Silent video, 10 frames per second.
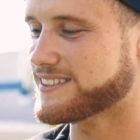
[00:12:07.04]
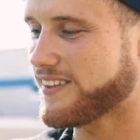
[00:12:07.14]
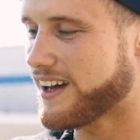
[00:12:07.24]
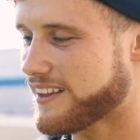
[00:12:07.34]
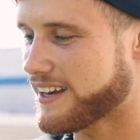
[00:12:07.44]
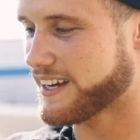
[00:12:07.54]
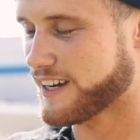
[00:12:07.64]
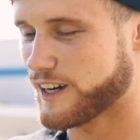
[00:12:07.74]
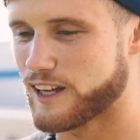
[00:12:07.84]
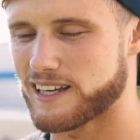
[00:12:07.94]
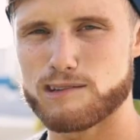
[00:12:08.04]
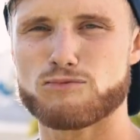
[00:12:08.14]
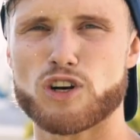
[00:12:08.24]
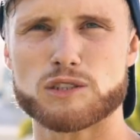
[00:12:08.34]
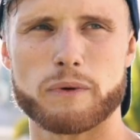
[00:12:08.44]
is a lot like the hip
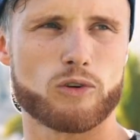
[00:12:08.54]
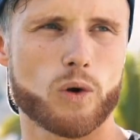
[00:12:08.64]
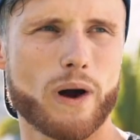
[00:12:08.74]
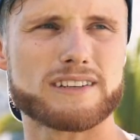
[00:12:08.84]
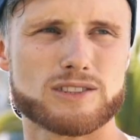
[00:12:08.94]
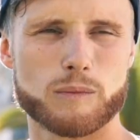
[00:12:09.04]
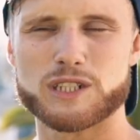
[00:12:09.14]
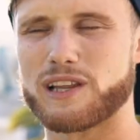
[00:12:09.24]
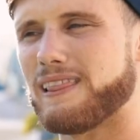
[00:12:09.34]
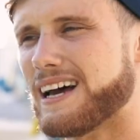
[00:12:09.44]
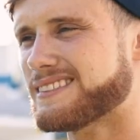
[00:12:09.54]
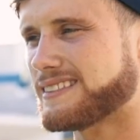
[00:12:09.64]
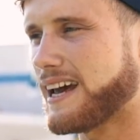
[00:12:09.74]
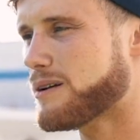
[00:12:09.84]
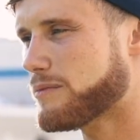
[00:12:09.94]
thrust, but it requires so much less
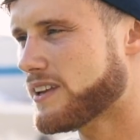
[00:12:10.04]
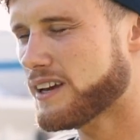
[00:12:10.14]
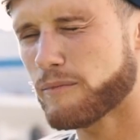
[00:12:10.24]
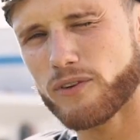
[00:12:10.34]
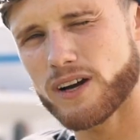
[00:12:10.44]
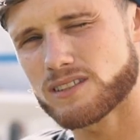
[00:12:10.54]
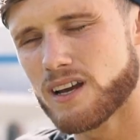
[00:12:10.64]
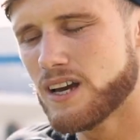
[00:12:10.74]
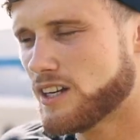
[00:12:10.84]
setup than the hip thrust.